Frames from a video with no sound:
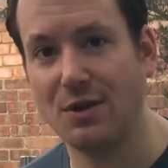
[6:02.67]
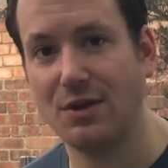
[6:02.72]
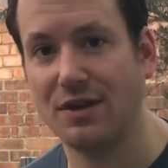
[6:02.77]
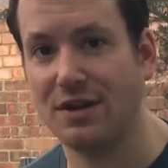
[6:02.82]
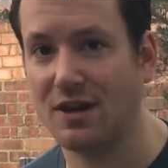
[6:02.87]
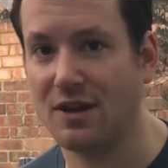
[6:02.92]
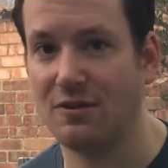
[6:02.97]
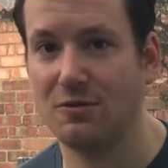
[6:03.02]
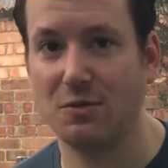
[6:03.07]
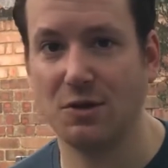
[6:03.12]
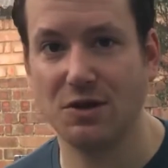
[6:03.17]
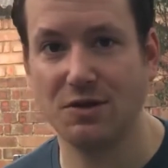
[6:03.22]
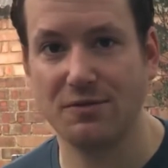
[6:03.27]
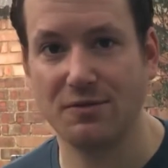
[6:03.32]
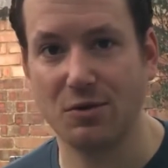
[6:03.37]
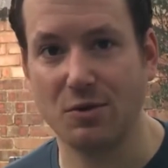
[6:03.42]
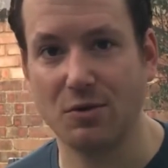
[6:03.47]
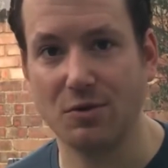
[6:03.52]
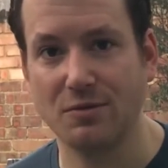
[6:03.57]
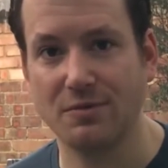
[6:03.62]
anything that you wish
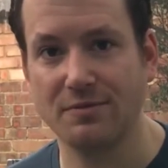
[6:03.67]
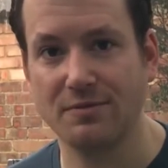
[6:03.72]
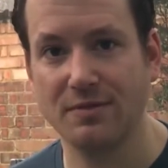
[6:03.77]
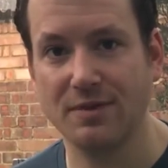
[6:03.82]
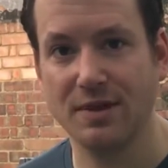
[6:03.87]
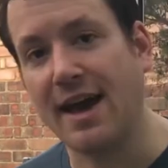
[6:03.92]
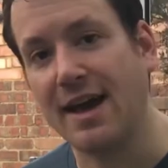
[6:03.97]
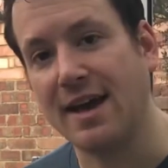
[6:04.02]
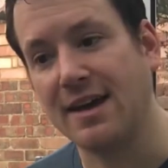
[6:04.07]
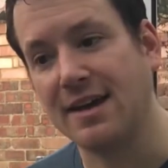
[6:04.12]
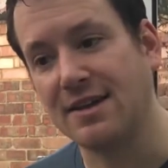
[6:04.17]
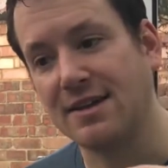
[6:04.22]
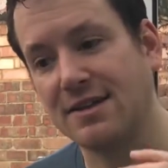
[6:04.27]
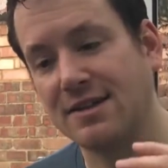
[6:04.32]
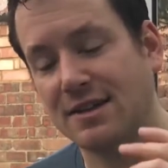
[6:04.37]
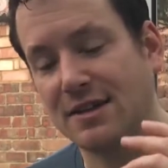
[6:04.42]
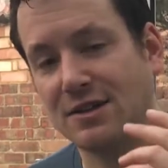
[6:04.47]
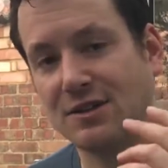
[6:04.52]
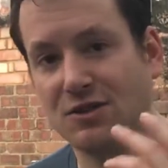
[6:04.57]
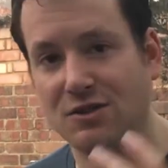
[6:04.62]
for.
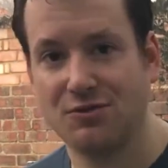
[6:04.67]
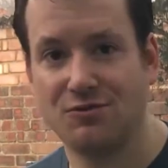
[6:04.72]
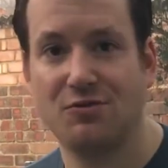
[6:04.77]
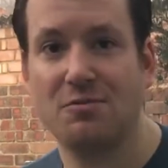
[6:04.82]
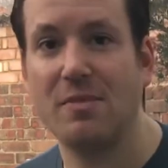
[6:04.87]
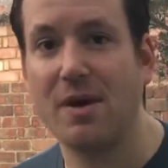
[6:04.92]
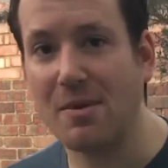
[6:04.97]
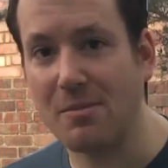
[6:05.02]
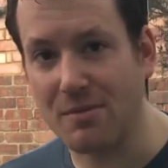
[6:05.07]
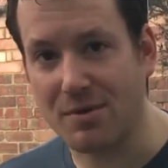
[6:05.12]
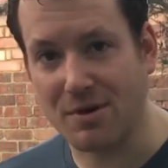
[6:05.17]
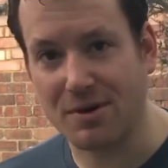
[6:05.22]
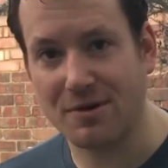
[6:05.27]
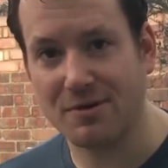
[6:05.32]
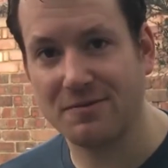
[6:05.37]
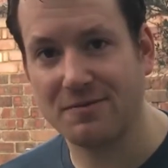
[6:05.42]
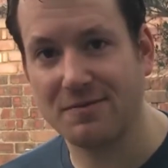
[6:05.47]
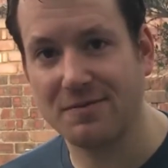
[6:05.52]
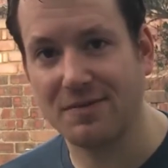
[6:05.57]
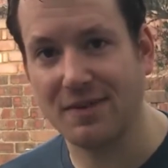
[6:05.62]
And just
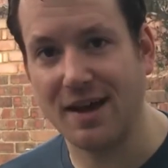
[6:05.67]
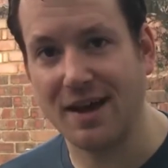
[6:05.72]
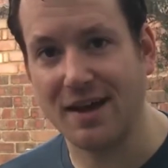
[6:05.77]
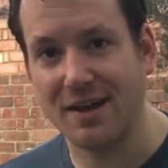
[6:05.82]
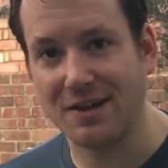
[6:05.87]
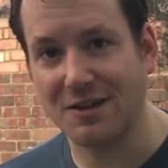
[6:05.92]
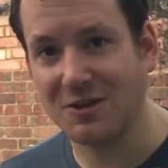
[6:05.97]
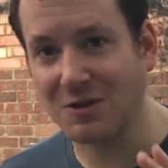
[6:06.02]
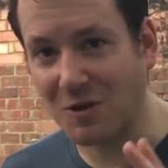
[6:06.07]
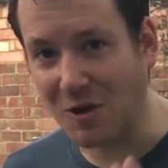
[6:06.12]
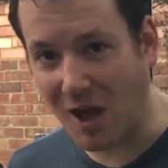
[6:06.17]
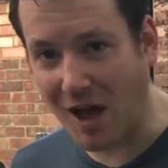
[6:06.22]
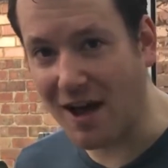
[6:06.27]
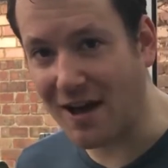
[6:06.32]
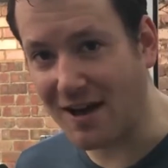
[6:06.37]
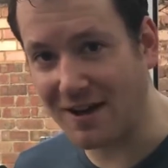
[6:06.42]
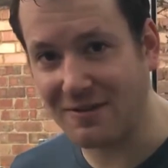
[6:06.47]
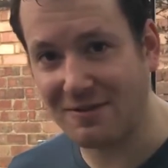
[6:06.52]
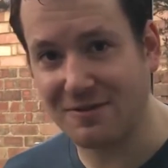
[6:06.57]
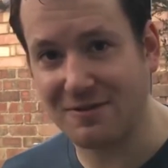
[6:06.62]
remember that your
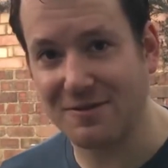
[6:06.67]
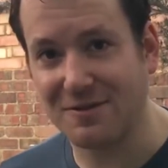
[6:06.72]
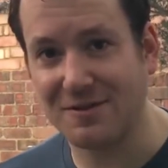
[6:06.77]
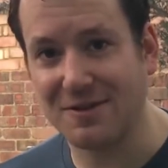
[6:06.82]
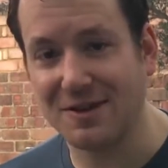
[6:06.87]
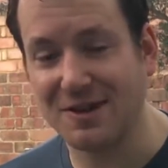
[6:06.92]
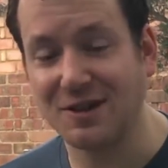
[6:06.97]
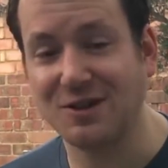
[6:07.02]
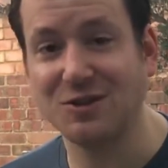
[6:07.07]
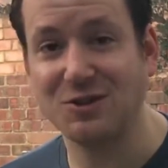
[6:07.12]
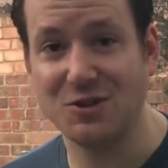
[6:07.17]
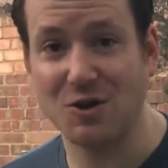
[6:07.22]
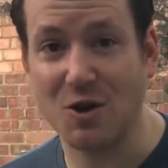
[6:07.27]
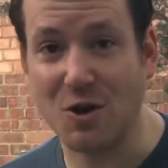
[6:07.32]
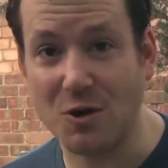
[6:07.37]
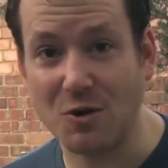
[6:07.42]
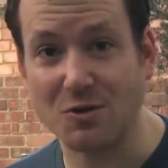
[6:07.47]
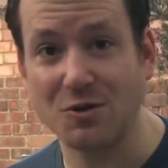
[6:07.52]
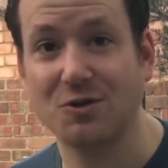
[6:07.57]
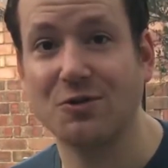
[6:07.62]
life is
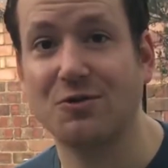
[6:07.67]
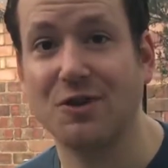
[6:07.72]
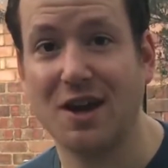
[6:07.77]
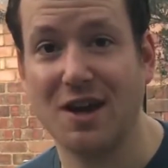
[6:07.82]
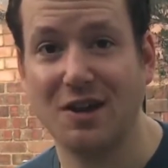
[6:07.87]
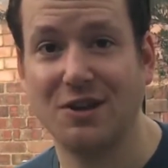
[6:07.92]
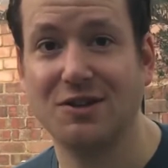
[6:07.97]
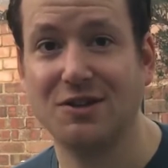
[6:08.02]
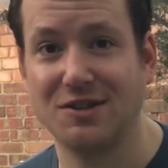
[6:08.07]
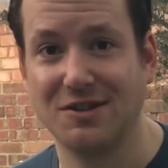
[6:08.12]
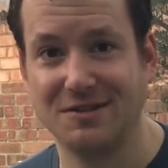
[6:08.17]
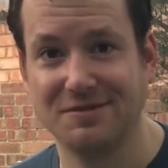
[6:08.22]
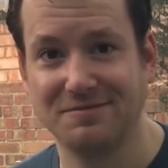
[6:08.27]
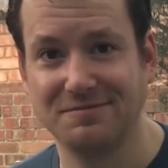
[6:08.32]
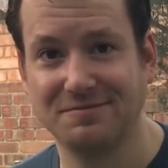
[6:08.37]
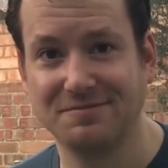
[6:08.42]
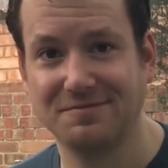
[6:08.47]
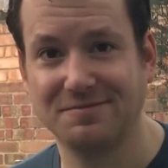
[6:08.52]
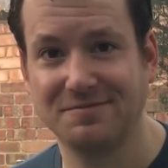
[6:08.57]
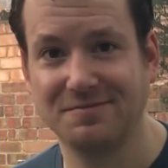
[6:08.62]
your own creation.
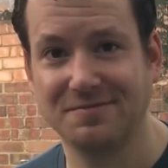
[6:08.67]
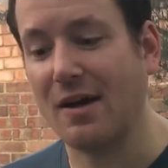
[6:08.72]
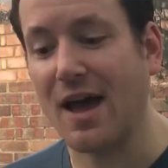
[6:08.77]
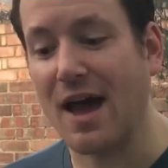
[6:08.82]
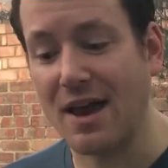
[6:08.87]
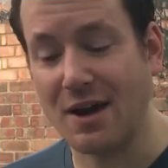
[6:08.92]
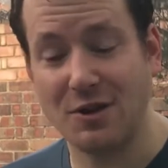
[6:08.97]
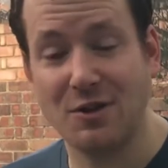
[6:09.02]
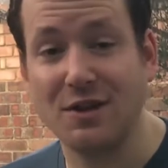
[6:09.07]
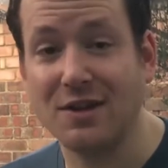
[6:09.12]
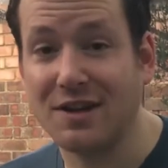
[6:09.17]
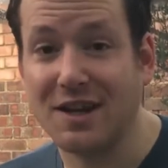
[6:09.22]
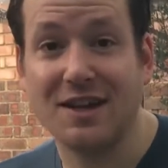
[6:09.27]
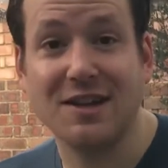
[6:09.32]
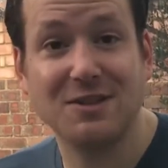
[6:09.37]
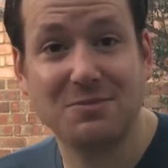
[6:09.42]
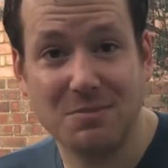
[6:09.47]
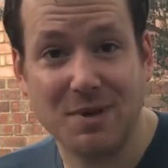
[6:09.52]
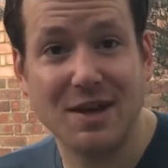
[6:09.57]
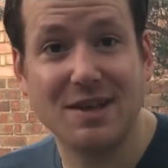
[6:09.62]
Anything
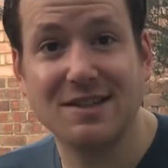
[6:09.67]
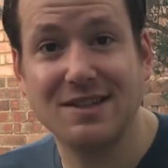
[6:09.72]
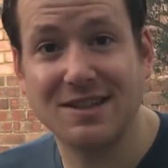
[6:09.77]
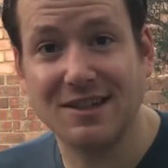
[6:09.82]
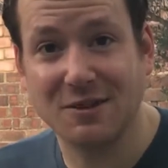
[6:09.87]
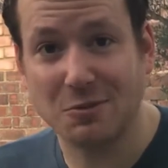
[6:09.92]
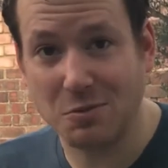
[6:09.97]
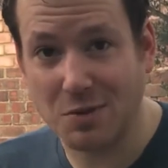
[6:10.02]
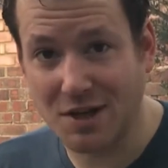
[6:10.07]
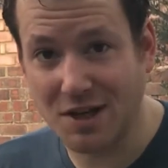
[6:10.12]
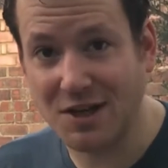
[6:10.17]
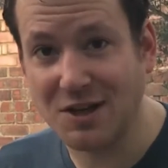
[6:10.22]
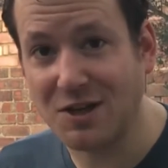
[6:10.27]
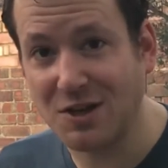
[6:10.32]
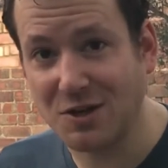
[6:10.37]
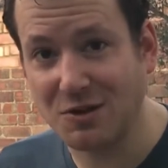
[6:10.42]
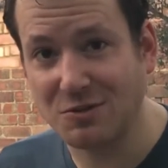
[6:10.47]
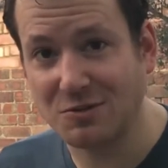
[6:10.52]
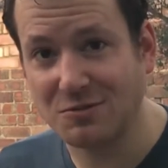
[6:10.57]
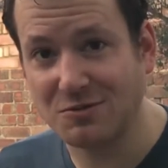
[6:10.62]
that is basically
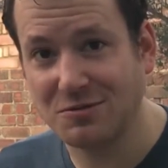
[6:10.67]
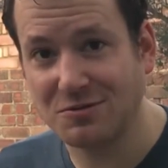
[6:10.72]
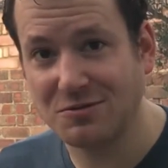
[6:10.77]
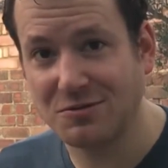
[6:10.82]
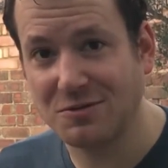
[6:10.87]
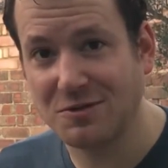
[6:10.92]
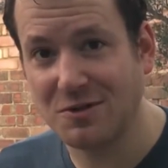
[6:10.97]
within you